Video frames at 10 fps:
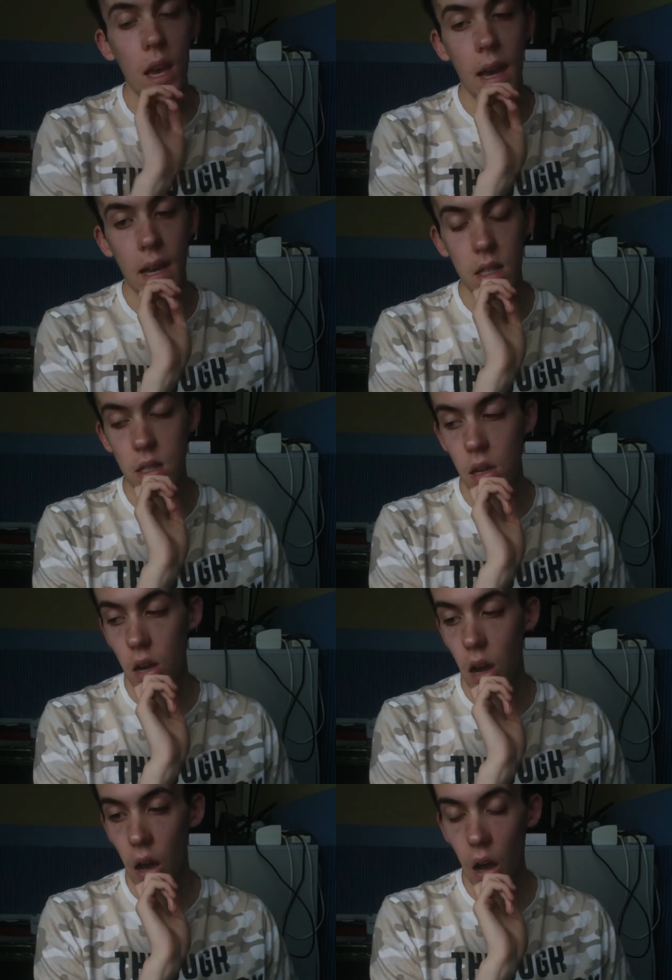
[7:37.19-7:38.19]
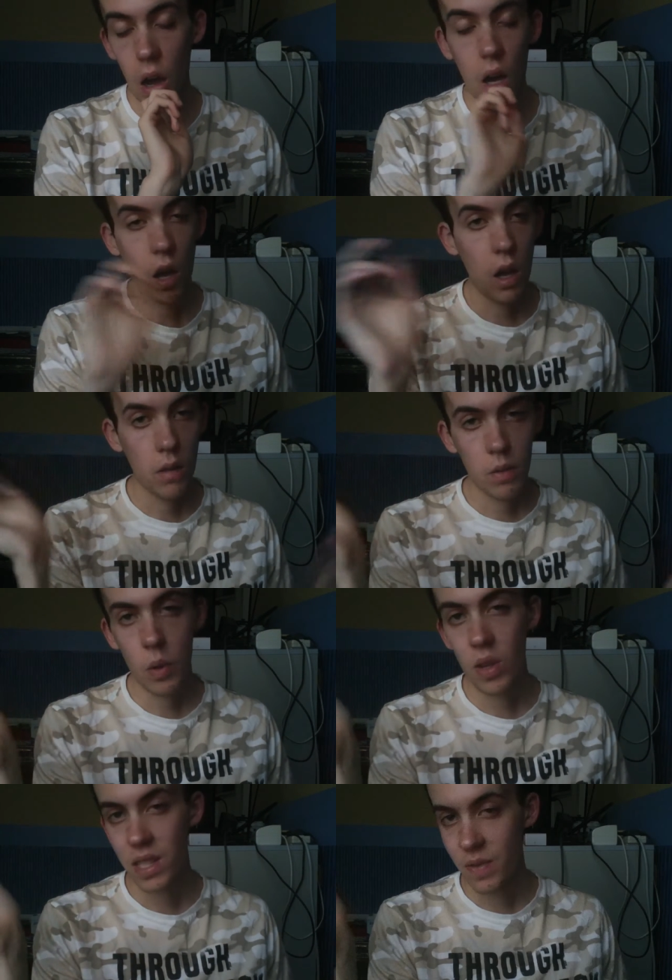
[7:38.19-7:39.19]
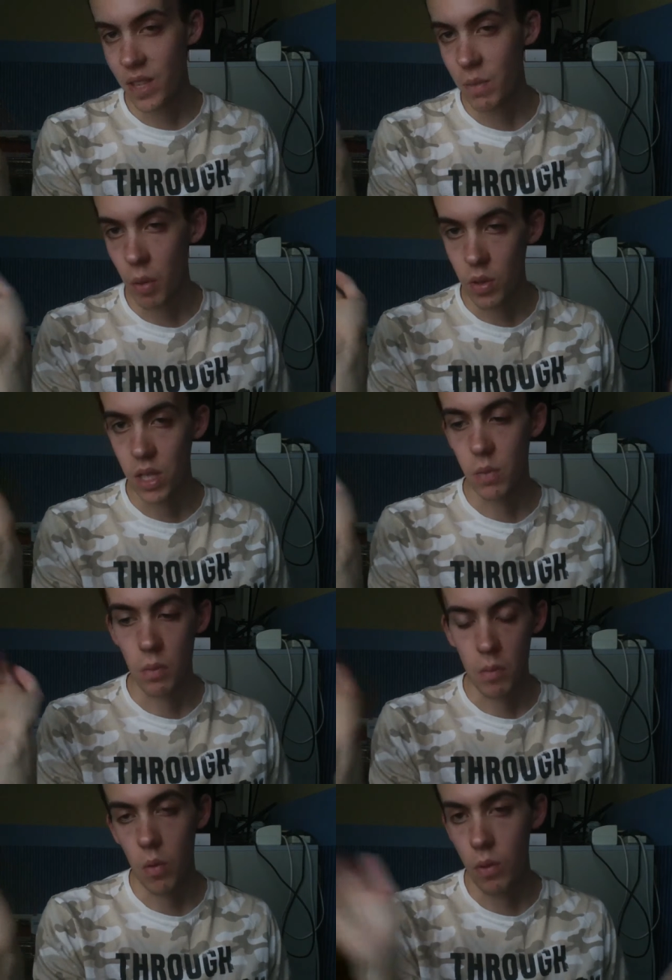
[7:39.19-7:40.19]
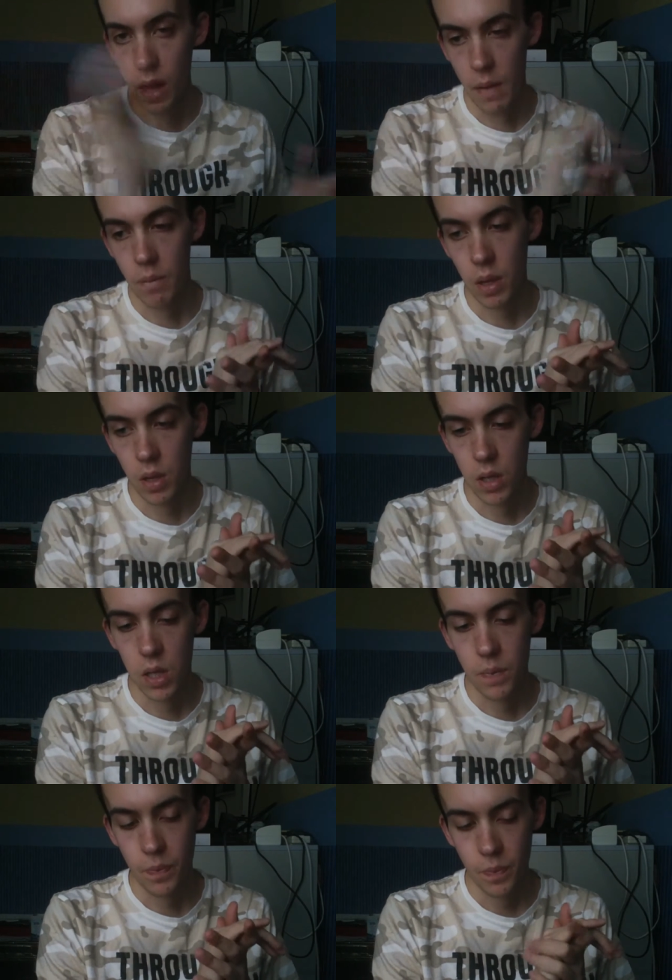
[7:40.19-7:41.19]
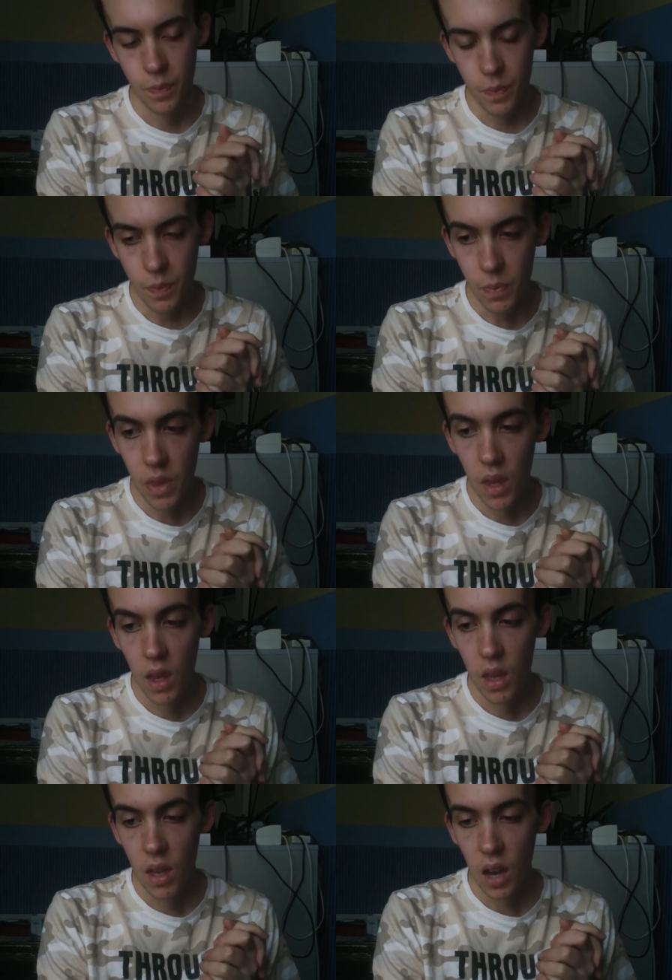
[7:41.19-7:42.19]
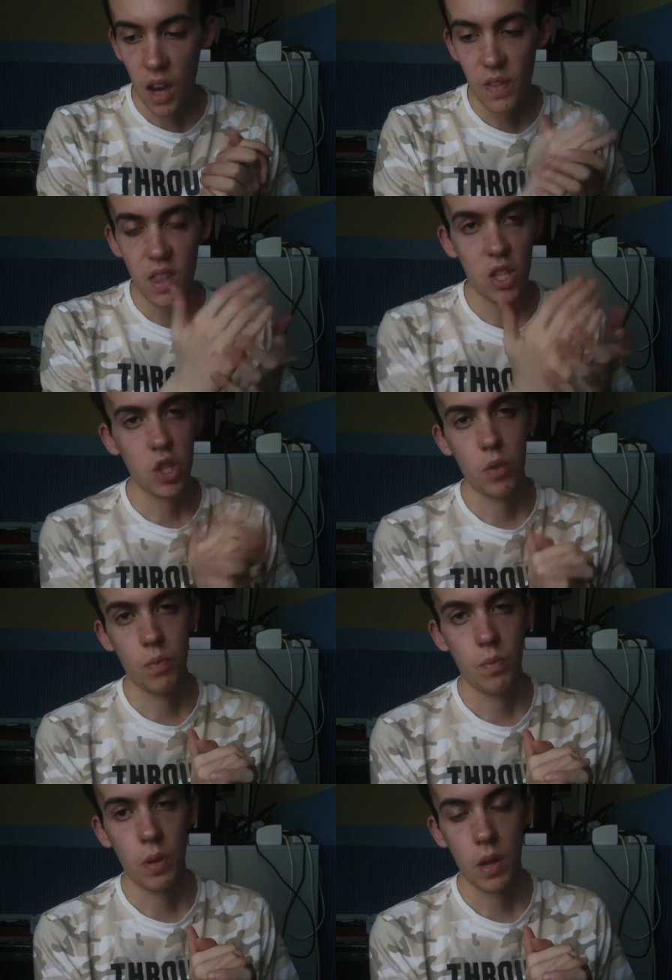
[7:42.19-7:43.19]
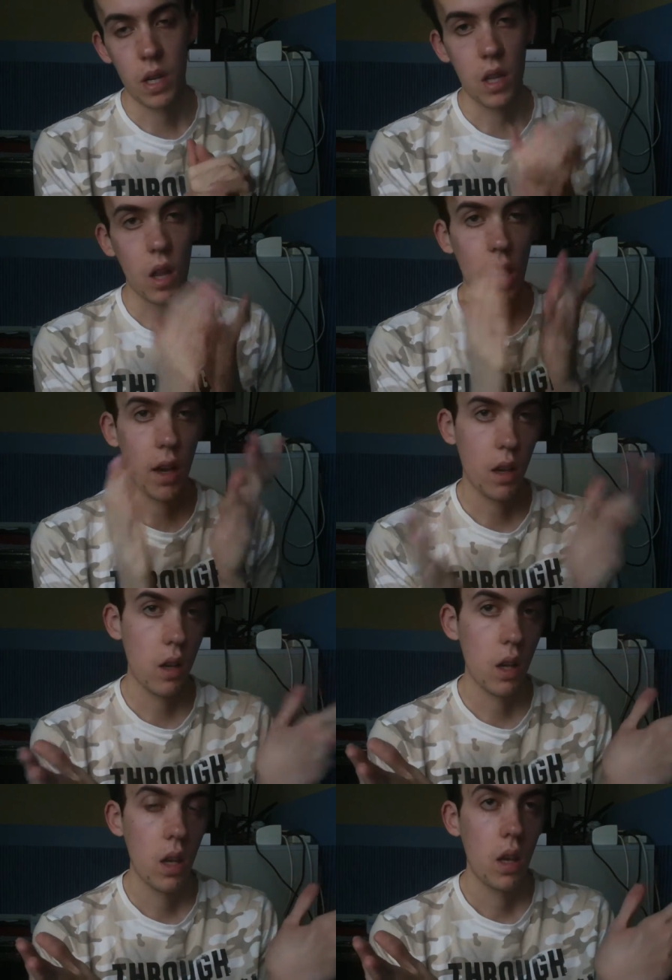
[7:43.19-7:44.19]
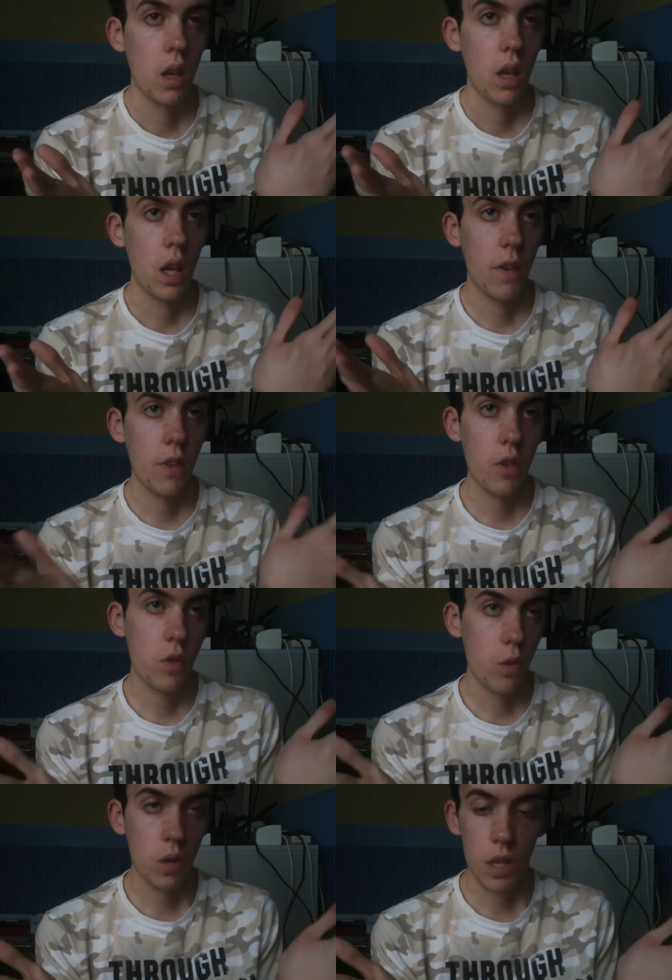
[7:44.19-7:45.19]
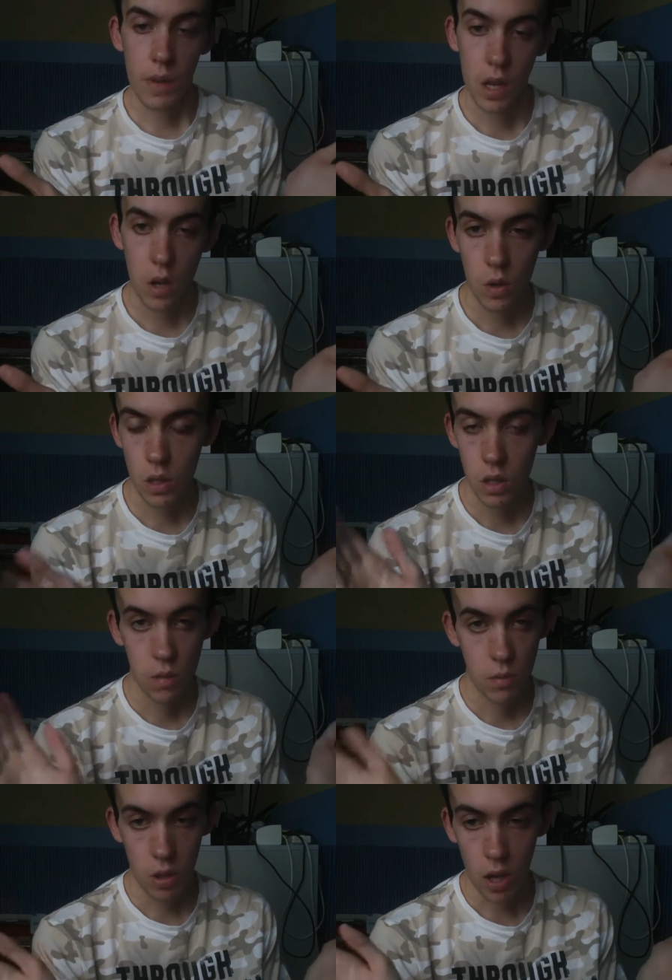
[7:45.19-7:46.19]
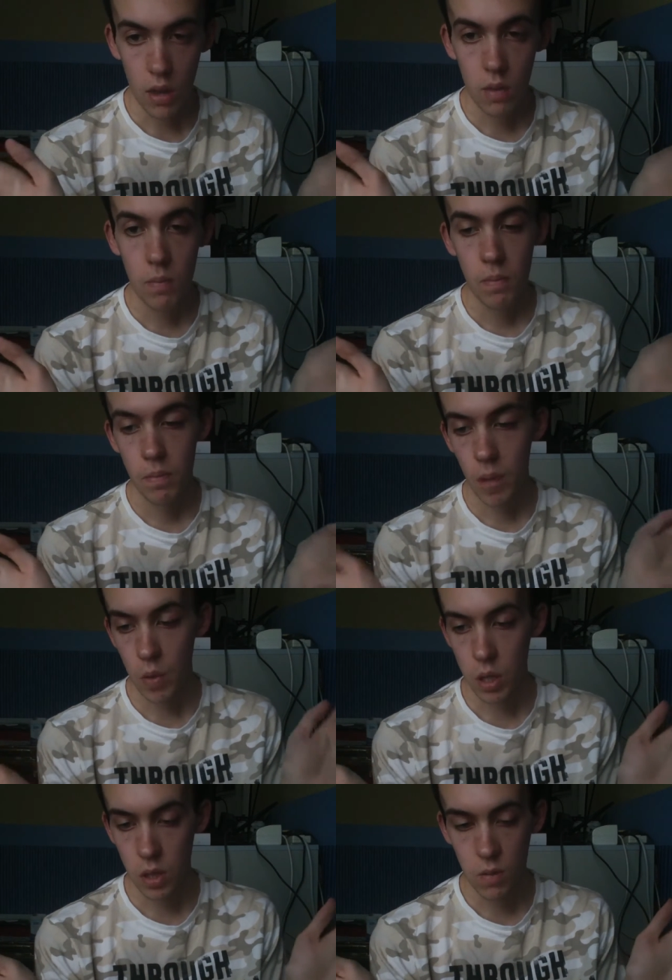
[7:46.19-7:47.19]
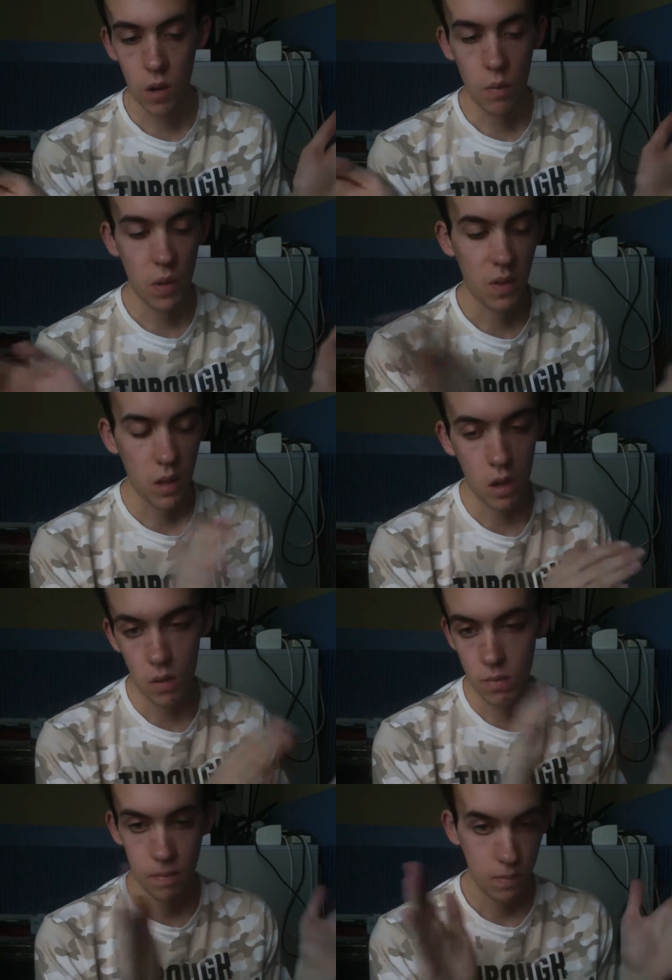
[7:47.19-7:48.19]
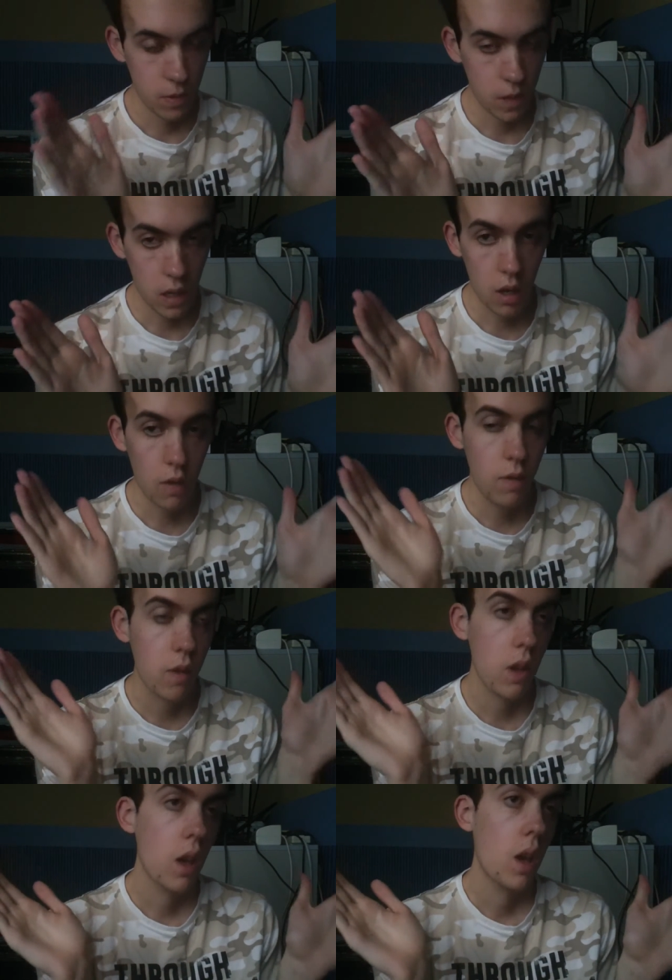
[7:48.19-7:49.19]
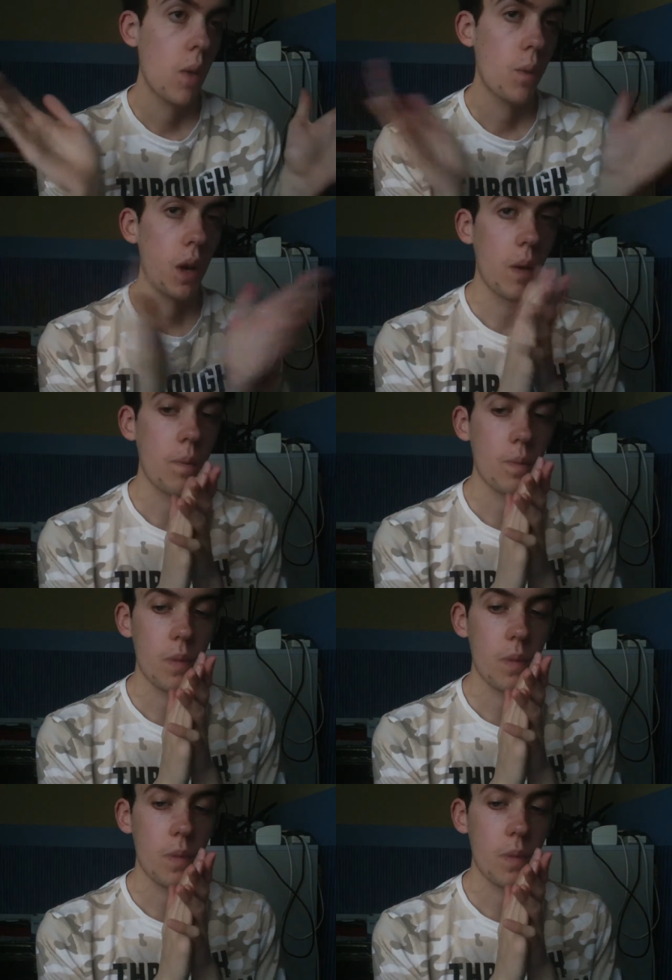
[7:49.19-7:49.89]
and to be honest, it's the most to promote them, because I think they should be credited. I, if you do watch their videos, and you like them, I would subscribe. If you don't, it's fair enough, but